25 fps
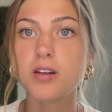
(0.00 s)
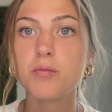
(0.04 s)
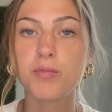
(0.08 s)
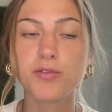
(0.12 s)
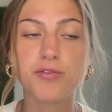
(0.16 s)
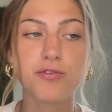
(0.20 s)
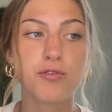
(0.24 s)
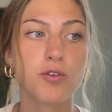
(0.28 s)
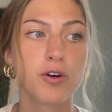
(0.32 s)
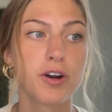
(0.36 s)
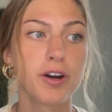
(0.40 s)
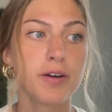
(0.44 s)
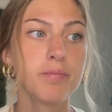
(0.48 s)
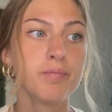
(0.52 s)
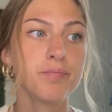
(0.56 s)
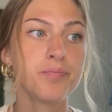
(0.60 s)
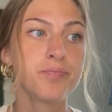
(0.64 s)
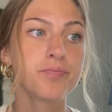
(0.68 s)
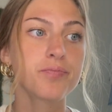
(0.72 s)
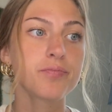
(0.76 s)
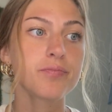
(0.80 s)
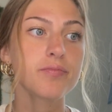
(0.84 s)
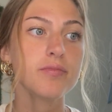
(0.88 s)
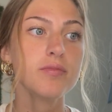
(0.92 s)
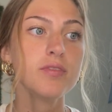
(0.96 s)
before.
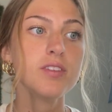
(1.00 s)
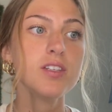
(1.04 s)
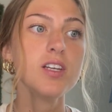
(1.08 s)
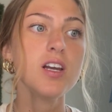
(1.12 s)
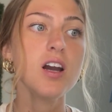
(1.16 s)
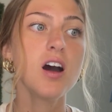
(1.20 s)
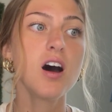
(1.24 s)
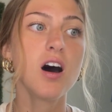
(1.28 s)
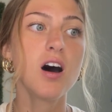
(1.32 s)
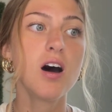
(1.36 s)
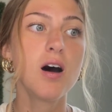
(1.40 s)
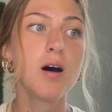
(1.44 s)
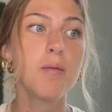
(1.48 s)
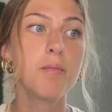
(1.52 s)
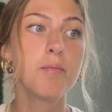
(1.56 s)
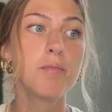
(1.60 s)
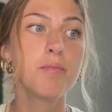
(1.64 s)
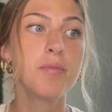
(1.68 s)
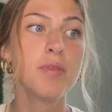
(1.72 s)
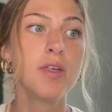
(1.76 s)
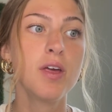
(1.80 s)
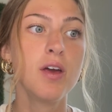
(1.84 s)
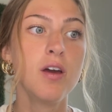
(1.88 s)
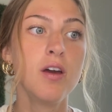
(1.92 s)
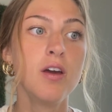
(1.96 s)

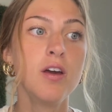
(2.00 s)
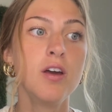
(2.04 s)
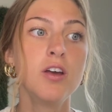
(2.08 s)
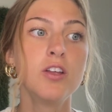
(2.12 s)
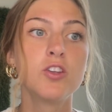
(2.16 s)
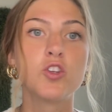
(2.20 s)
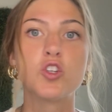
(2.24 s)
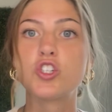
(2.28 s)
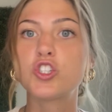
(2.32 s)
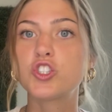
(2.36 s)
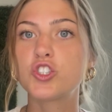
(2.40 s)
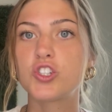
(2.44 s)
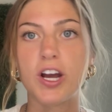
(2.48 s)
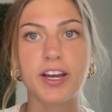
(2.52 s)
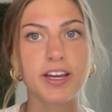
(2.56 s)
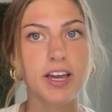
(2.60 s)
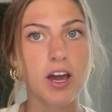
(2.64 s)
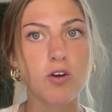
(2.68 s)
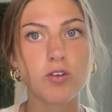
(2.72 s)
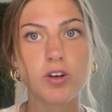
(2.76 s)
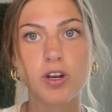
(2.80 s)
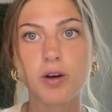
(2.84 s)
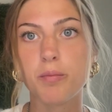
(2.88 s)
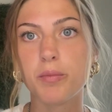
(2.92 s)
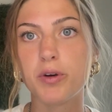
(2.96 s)
The
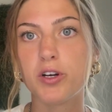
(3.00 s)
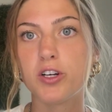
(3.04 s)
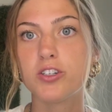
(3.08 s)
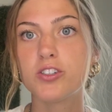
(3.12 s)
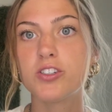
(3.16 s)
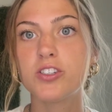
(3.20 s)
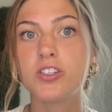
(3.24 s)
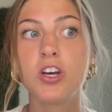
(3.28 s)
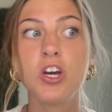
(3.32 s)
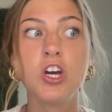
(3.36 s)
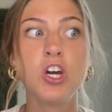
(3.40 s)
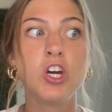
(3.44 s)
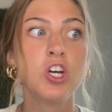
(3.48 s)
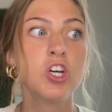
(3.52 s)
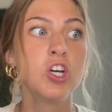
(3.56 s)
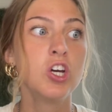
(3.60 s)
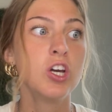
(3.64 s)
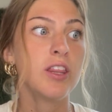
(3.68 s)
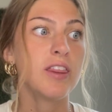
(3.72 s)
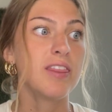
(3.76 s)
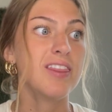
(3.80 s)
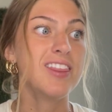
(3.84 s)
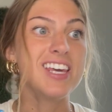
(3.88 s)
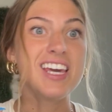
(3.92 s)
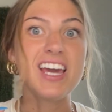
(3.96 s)
strikeout numbers,
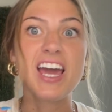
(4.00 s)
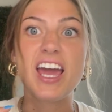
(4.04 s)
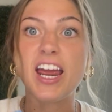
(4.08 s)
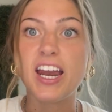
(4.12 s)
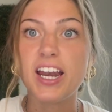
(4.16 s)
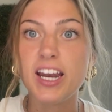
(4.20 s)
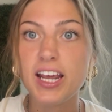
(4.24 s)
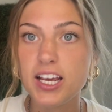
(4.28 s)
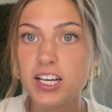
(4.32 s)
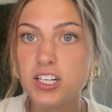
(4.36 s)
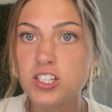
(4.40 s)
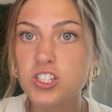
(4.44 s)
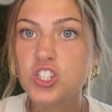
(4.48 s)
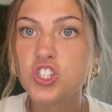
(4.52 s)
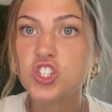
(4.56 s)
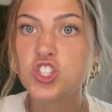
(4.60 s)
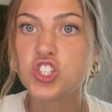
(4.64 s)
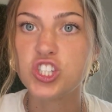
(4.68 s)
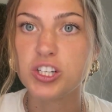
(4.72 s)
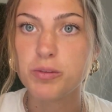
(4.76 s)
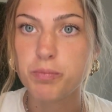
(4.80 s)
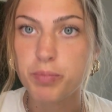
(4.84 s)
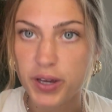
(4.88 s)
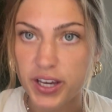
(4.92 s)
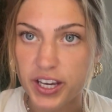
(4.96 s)
the innings
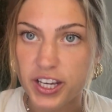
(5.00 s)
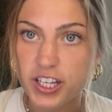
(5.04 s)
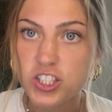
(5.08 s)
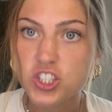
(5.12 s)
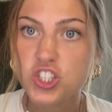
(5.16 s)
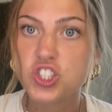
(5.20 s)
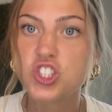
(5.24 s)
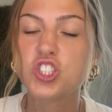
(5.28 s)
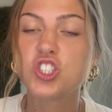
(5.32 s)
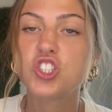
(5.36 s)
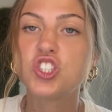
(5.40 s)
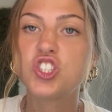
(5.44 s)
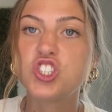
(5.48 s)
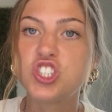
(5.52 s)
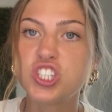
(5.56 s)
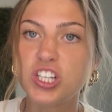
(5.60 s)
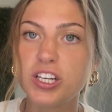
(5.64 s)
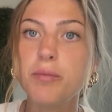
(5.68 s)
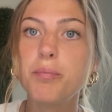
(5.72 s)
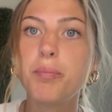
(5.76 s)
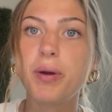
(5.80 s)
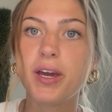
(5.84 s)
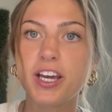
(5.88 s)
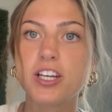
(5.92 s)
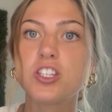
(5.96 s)
she
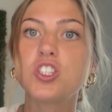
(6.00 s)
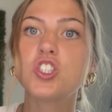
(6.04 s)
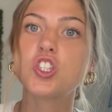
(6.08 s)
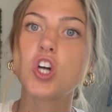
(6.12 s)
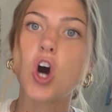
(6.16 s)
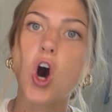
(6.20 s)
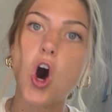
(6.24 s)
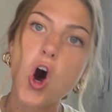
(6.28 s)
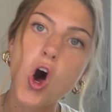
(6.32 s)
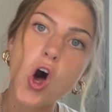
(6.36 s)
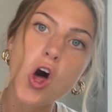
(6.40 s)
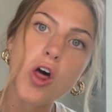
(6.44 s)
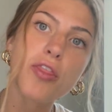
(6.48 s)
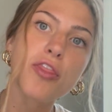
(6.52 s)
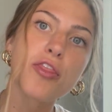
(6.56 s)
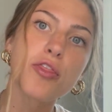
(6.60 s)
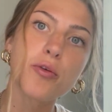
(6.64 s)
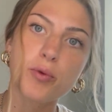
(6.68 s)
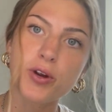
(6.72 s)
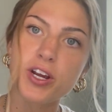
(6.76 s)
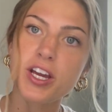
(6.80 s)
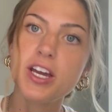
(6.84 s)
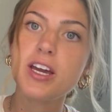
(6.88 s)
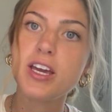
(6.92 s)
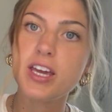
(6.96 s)
pitched all
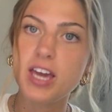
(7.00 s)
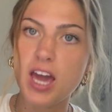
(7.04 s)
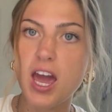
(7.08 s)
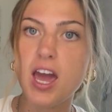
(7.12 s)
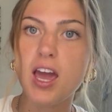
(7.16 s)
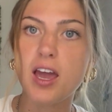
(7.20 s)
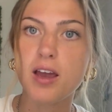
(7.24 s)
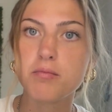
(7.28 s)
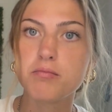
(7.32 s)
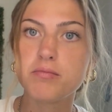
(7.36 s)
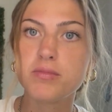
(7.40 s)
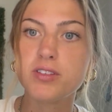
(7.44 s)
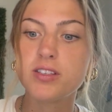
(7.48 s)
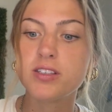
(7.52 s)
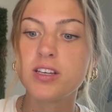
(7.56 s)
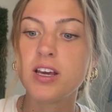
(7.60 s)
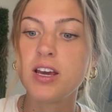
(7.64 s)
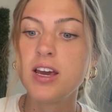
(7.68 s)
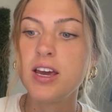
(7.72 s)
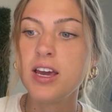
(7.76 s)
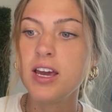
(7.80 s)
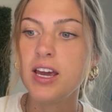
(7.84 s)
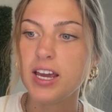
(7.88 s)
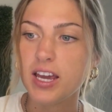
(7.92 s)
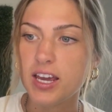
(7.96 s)
3 games
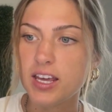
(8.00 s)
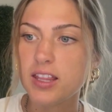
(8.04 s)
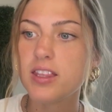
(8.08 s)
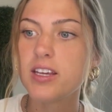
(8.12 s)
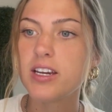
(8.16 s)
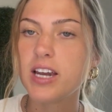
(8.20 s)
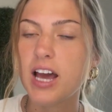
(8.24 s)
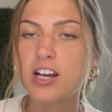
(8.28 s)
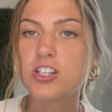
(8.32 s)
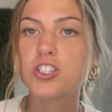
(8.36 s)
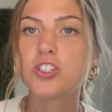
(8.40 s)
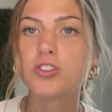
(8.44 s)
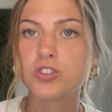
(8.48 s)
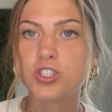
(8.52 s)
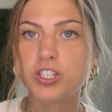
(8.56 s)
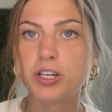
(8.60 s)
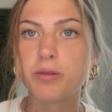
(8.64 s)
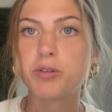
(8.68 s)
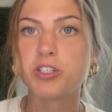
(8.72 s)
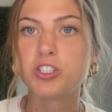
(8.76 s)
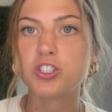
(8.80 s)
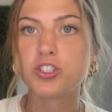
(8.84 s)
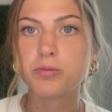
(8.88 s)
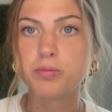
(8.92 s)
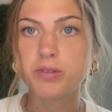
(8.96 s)
in the National
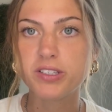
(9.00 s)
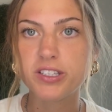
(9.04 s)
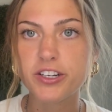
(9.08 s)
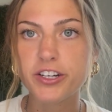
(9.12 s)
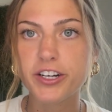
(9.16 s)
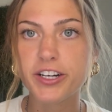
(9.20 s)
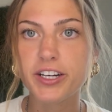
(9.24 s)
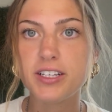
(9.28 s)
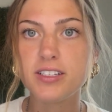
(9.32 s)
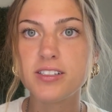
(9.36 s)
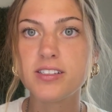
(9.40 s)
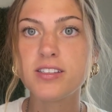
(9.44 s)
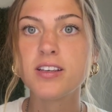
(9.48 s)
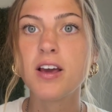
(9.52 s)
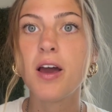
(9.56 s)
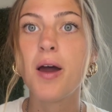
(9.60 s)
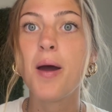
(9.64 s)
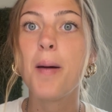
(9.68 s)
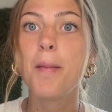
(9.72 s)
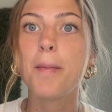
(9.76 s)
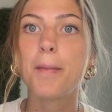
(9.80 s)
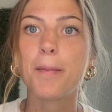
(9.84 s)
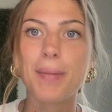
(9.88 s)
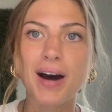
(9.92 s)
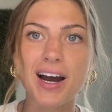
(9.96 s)
Championship Series.
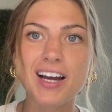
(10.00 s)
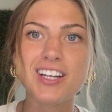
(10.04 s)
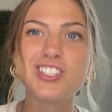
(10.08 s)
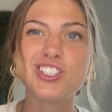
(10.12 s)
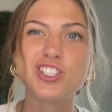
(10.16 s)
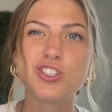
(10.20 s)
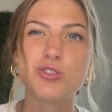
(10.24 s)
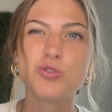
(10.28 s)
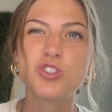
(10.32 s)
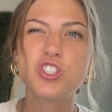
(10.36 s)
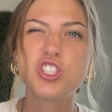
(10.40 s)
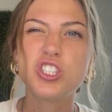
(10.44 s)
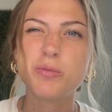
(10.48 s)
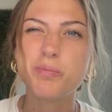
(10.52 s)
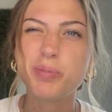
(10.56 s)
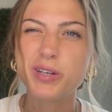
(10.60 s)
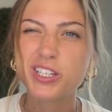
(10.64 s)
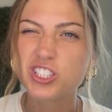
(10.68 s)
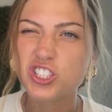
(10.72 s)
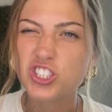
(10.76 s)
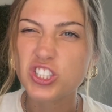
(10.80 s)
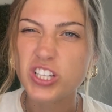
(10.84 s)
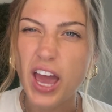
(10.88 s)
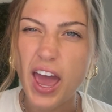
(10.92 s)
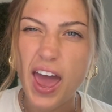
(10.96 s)
Mind you, she
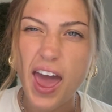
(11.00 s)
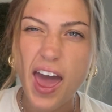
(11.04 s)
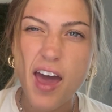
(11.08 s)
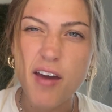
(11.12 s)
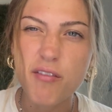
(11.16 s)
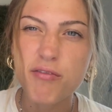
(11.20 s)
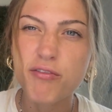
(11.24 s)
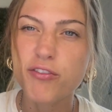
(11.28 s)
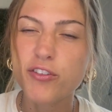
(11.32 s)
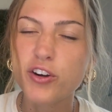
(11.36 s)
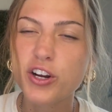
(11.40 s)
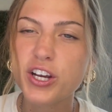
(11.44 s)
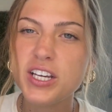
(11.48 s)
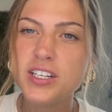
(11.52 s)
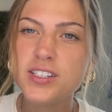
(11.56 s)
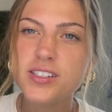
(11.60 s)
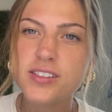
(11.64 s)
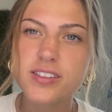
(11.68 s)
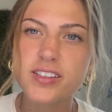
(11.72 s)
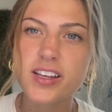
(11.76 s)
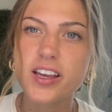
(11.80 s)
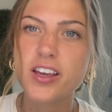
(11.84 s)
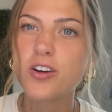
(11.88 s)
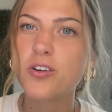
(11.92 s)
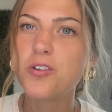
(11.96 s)
pitched every
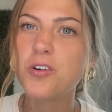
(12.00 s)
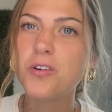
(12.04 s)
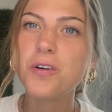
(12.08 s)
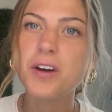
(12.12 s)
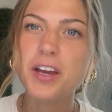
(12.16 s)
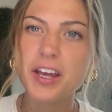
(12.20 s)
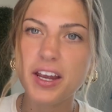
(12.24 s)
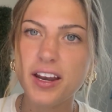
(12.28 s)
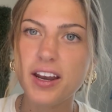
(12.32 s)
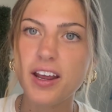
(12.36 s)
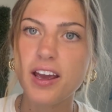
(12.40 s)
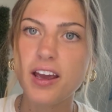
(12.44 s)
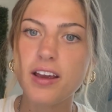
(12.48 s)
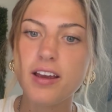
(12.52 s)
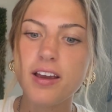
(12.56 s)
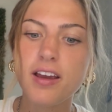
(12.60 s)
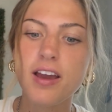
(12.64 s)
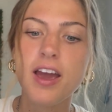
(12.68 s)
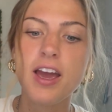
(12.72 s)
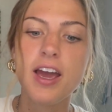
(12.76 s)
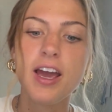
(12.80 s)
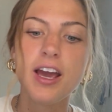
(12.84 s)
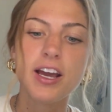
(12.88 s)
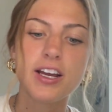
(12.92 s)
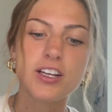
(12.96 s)
single inning
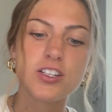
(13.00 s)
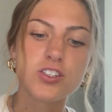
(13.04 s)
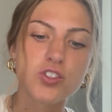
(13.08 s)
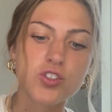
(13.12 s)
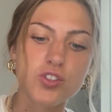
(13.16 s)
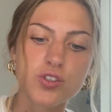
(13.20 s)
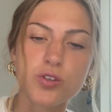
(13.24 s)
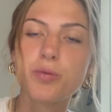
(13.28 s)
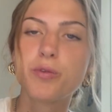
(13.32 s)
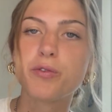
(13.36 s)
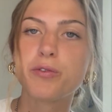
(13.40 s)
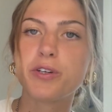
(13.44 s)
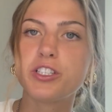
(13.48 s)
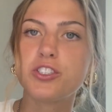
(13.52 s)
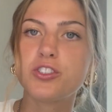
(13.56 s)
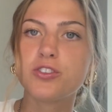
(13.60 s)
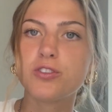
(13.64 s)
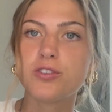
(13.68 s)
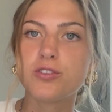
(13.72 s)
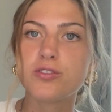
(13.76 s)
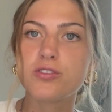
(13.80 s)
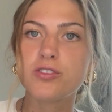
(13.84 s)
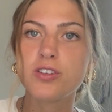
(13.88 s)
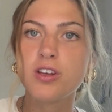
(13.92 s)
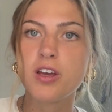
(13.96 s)
in Super
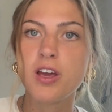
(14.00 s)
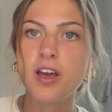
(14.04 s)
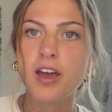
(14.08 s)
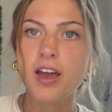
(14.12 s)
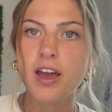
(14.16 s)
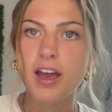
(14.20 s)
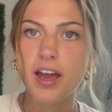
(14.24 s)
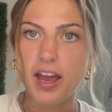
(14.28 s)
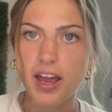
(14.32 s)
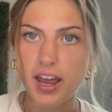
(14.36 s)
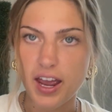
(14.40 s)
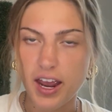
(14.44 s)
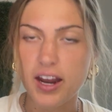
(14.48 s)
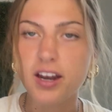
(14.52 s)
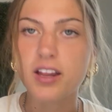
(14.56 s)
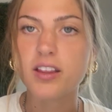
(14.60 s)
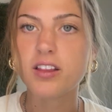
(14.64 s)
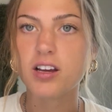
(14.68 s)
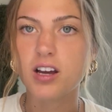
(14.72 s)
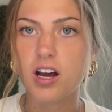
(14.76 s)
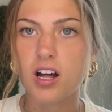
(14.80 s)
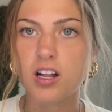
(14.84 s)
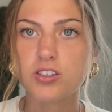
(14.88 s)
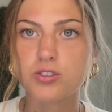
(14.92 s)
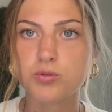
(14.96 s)
Regionals and in the
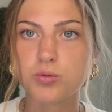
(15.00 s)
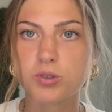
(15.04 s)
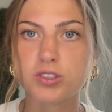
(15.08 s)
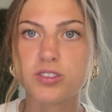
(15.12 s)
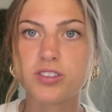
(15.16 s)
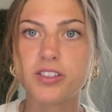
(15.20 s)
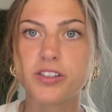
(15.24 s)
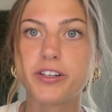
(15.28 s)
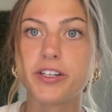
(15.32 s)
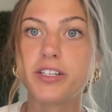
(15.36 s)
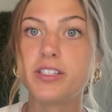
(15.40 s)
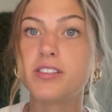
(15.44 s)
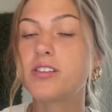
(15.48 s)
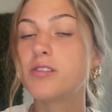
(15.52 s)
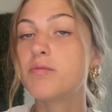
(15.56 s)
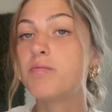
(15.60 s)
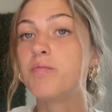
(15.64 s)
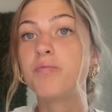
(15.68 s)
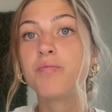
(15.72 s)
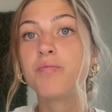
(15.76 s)
College World Series.